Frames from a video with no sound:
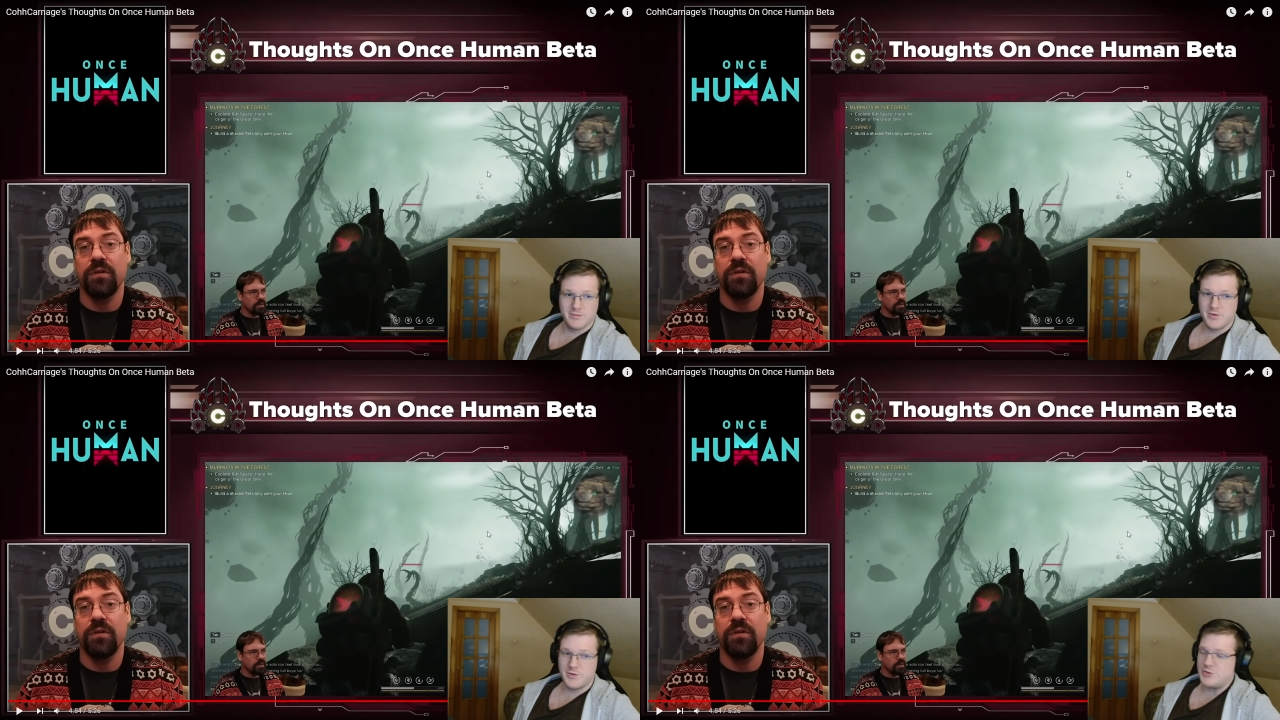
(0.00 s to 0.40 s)

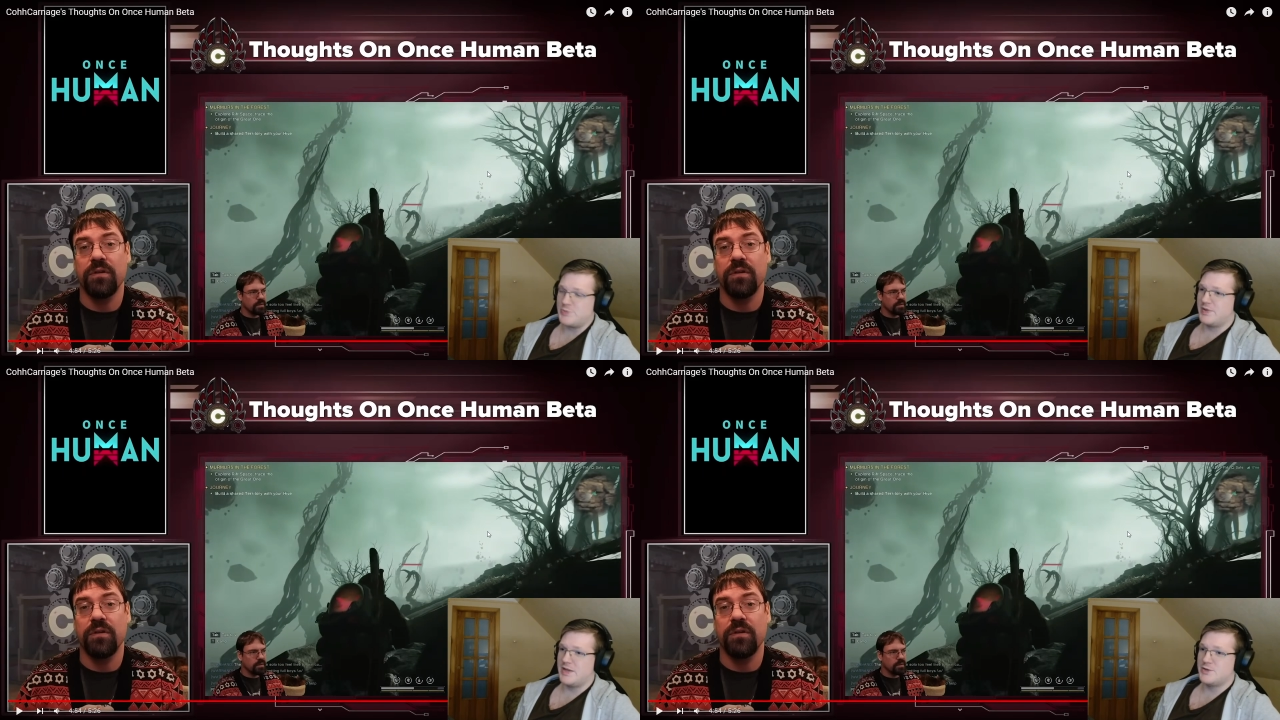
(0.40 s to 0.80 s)
Speaker 1: first
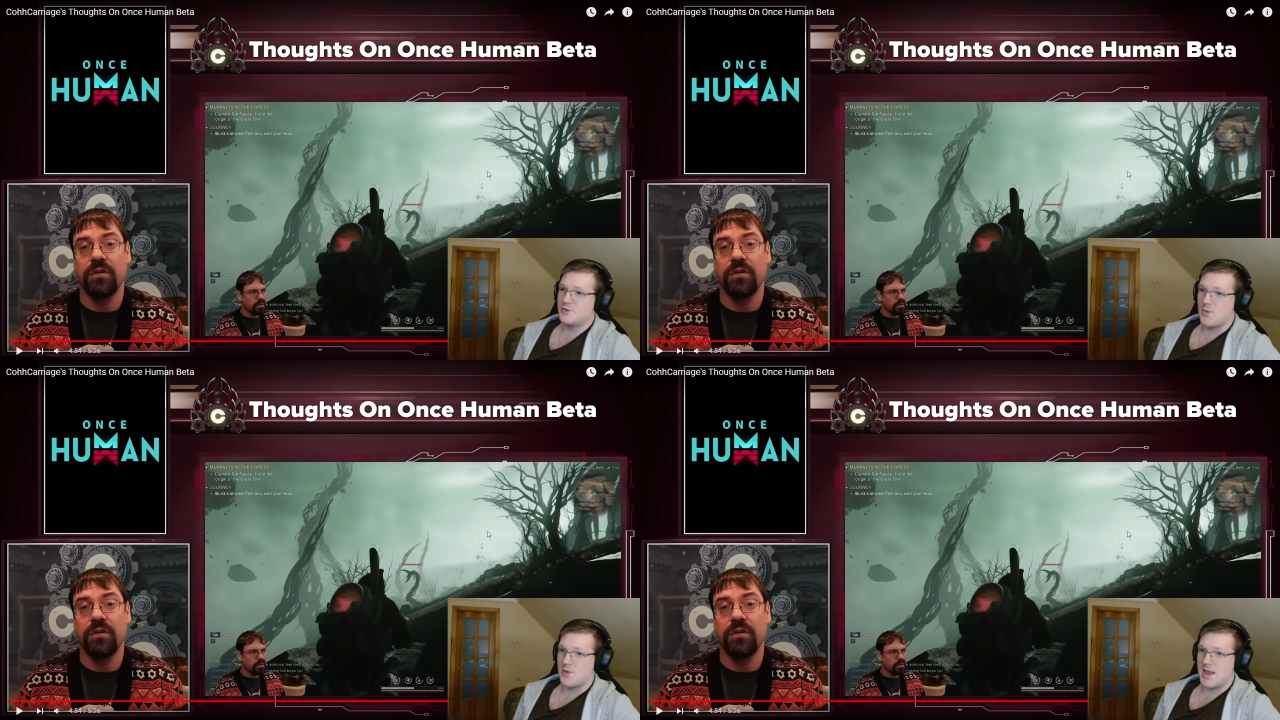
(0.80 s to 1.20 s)
place.
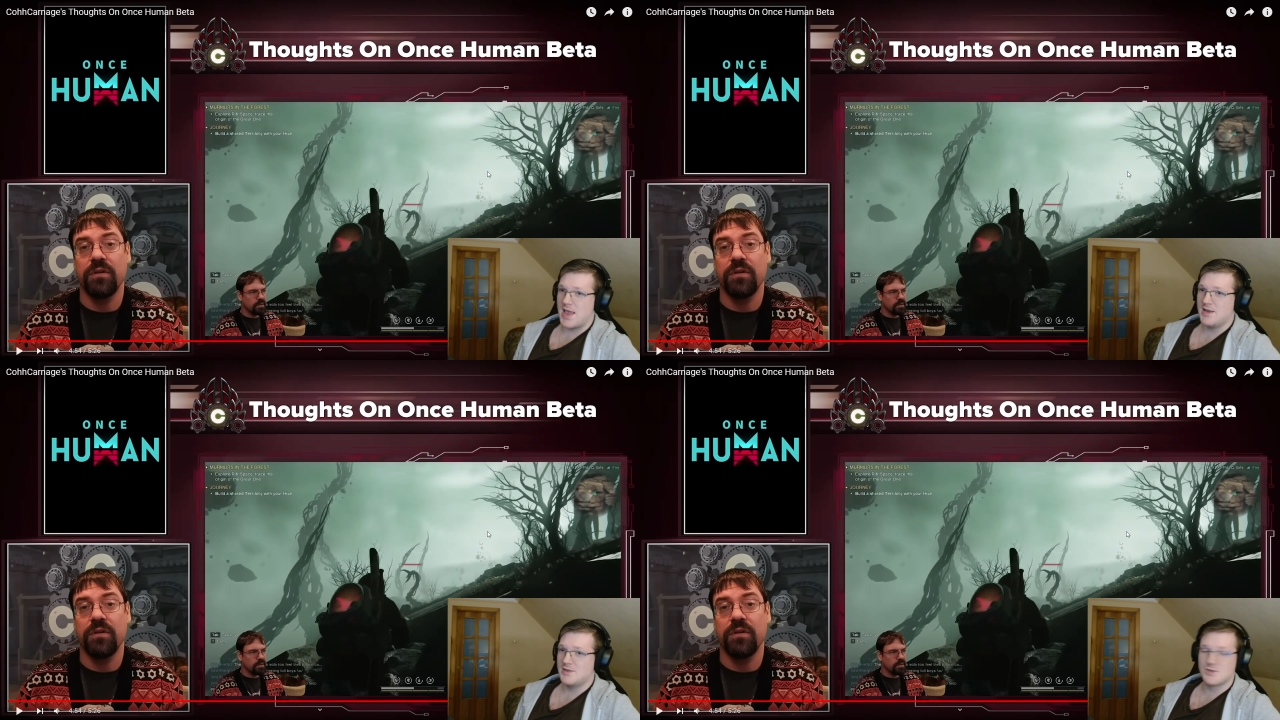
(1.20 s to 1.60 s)
Okay,
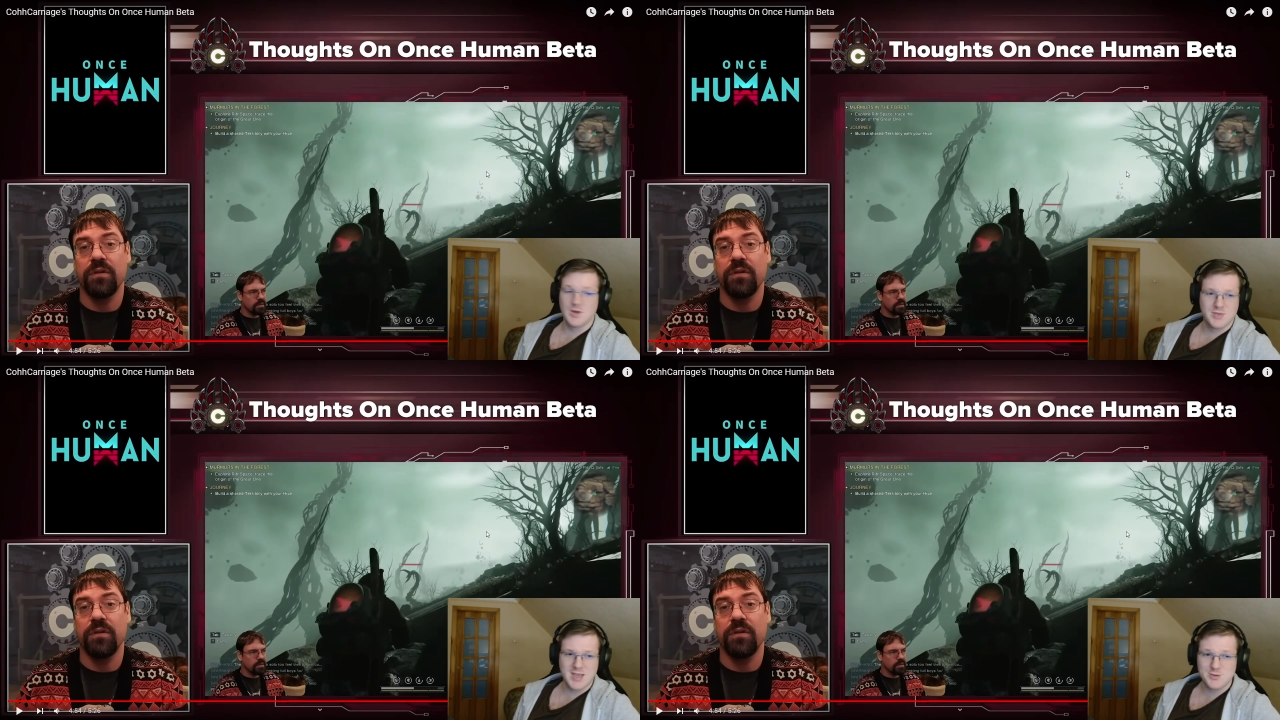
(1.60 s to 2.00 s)
so
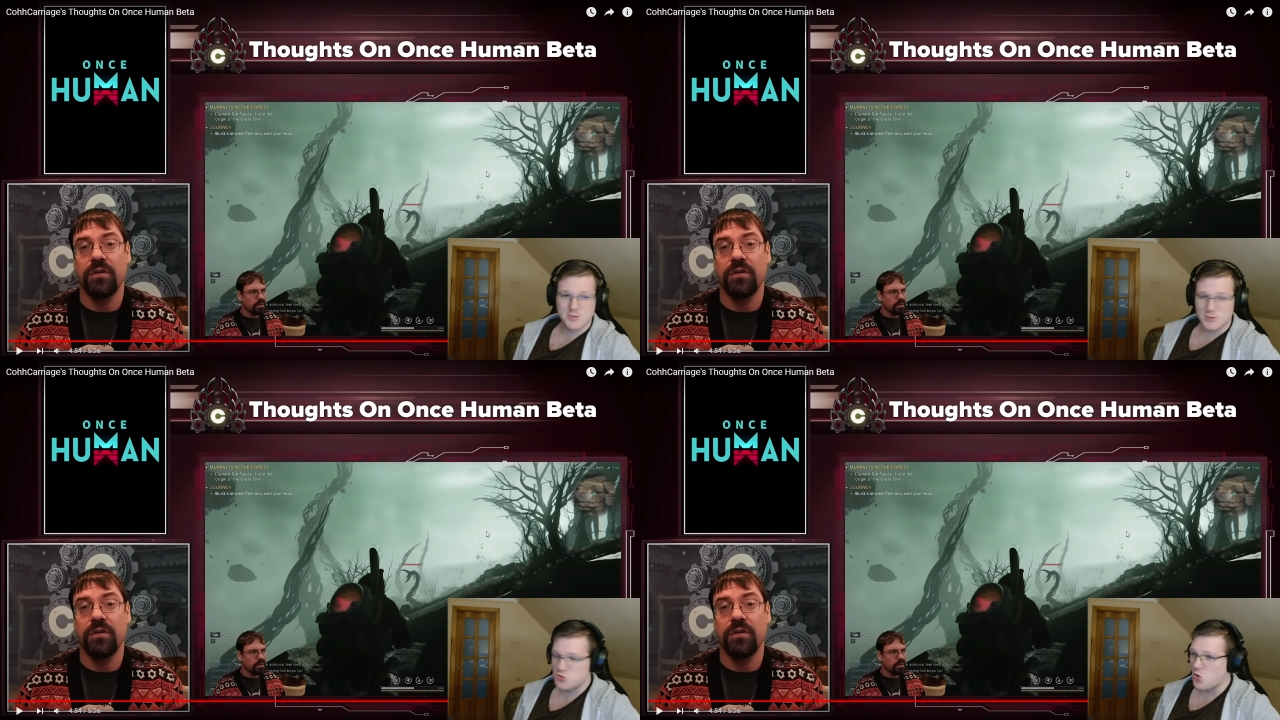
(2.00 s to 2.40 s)
there's a
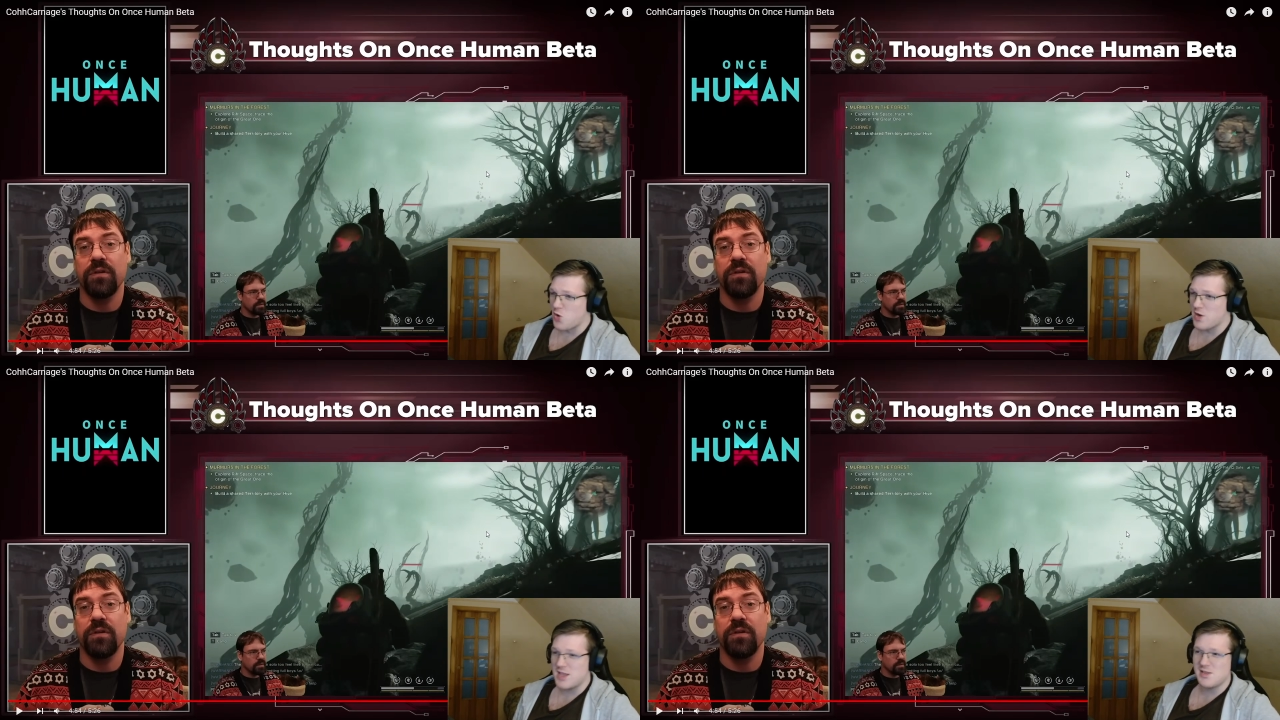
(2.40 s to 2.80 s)

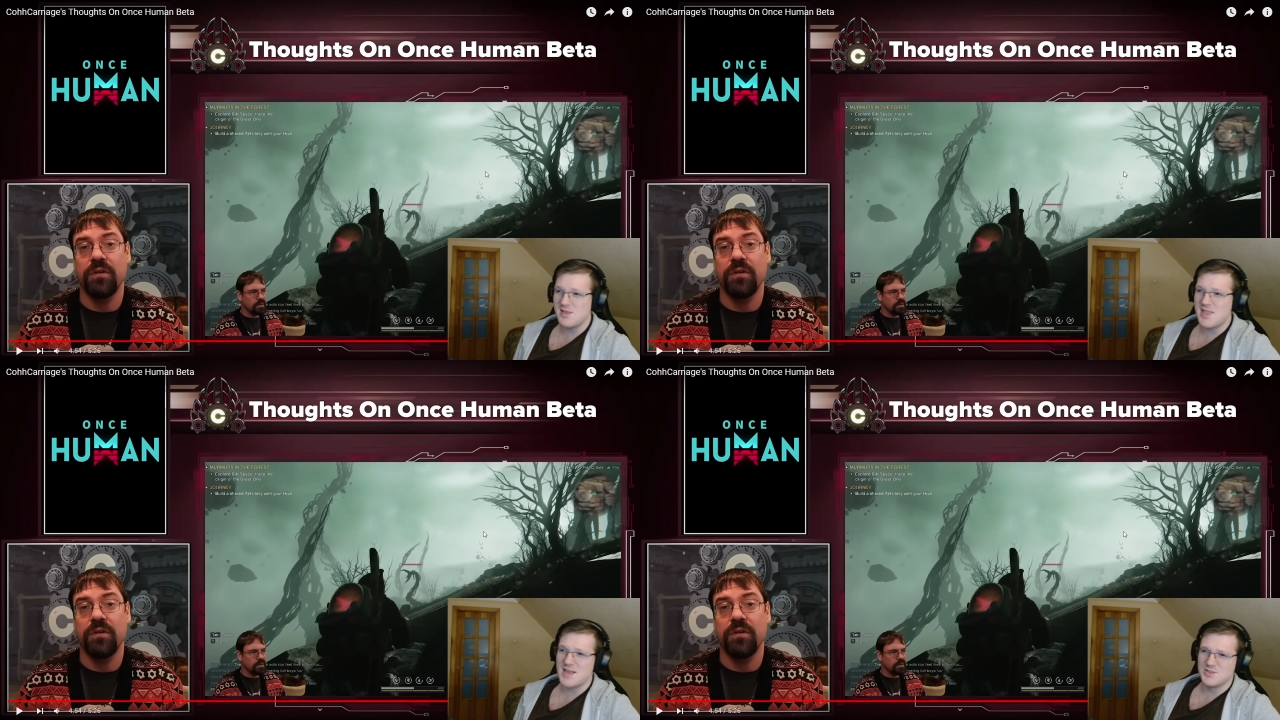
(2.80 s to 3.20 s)
story to
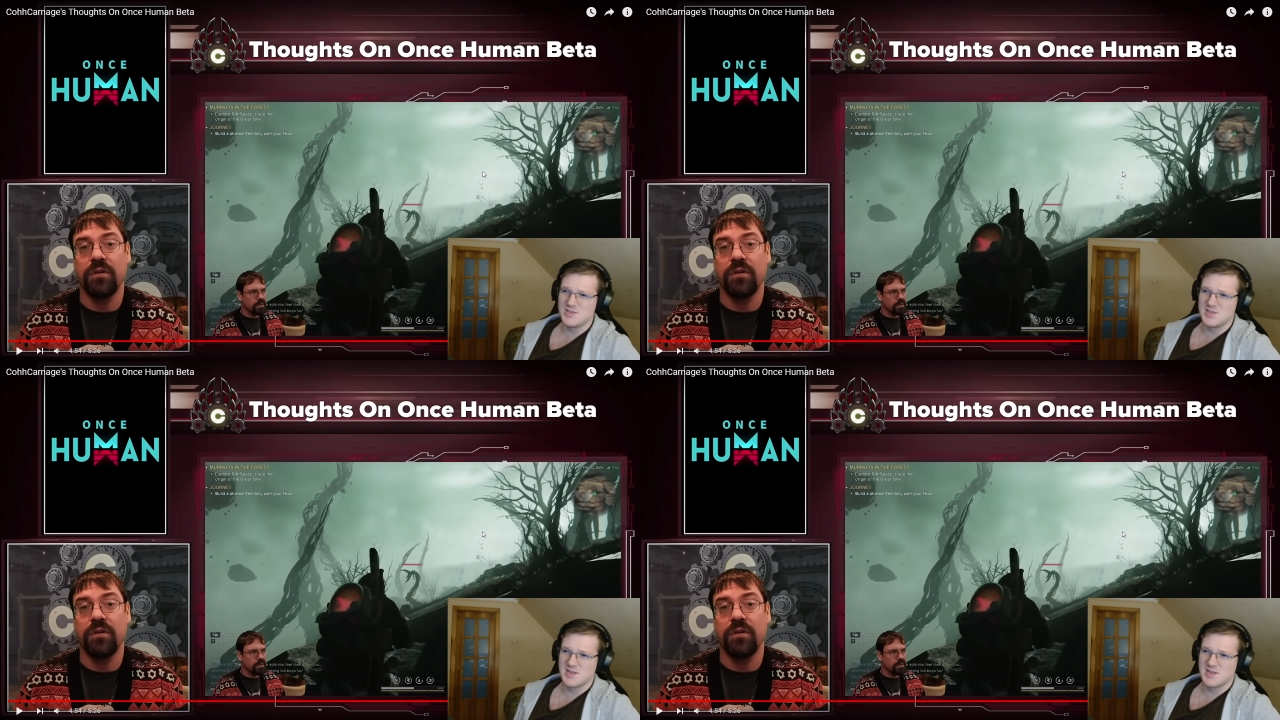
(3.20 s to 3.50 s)
this.